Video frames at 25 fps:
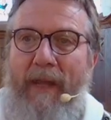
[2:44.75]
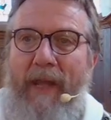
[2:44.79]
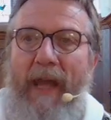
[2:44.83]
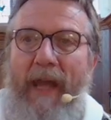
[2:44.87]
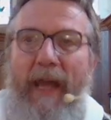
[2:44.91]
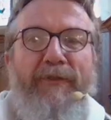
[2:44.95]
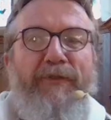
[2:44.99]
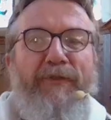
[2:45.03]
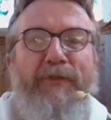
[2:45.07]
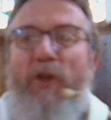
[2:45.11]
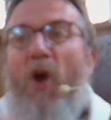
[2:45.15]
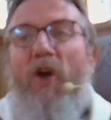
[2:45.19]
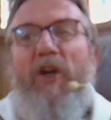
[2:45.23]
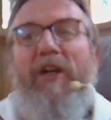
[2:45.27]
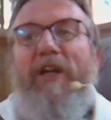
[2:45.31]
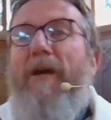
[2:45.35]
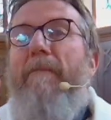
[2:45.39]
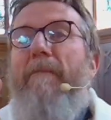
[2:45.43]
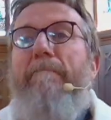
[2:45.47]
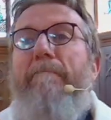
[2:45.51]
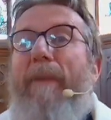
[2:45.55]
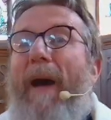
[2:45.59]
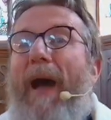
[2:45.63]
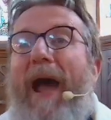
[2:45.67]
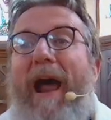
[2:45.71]
It's not
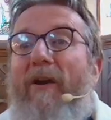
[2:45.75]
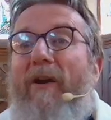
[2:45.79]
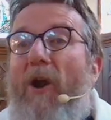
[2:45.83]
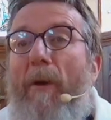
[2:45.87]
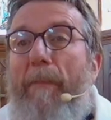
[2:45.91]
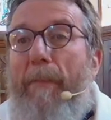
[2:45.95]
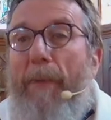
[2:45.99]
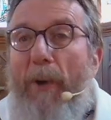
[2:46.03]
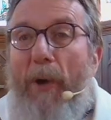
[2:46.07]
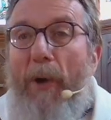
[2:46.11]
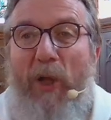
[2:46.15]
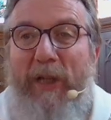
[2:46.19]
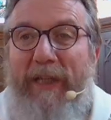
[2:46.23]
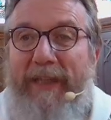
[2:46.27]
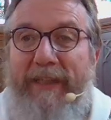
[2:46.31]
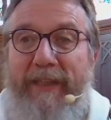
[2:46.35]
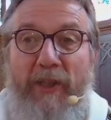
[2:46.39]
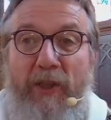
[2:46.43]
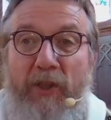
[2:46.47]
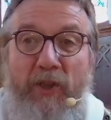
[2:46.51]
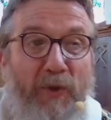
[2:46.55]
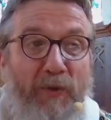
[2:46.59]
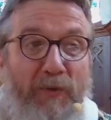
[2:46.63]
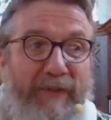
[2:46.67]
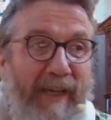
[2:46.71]
comparable in the
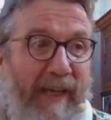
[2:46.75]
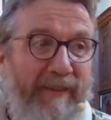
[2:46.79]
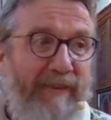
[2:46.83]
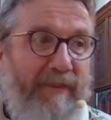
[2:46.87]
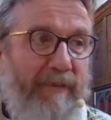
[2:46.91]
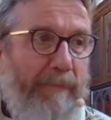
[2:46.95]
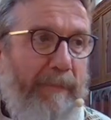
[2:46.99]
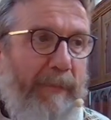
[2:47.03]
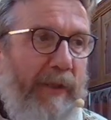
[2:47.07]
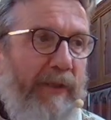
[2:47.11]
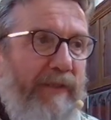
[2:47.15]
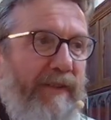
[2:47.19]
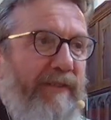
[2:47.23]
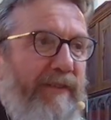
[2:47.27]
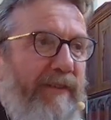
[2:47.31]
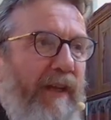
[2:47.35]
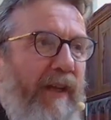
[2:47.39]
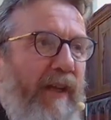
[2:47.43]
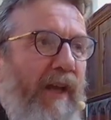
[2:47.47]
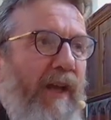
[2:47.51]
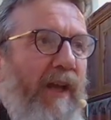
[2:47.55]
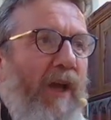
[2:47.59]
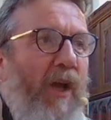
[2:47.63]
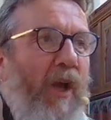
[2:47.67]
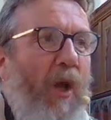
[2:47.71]
New Testament
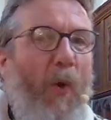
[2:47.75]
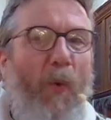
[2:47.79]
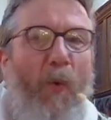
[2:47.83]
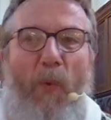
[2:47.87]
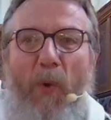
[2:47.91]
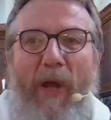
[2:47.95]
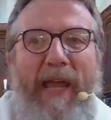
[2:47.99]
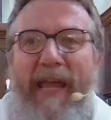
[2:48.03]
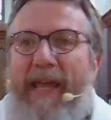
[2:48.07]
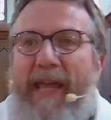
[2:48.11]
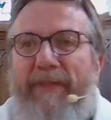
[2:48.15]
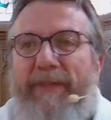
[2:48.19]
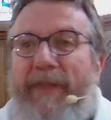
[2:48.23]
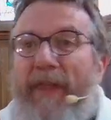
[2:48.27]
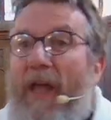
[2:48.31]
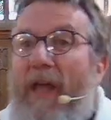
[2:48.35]
with the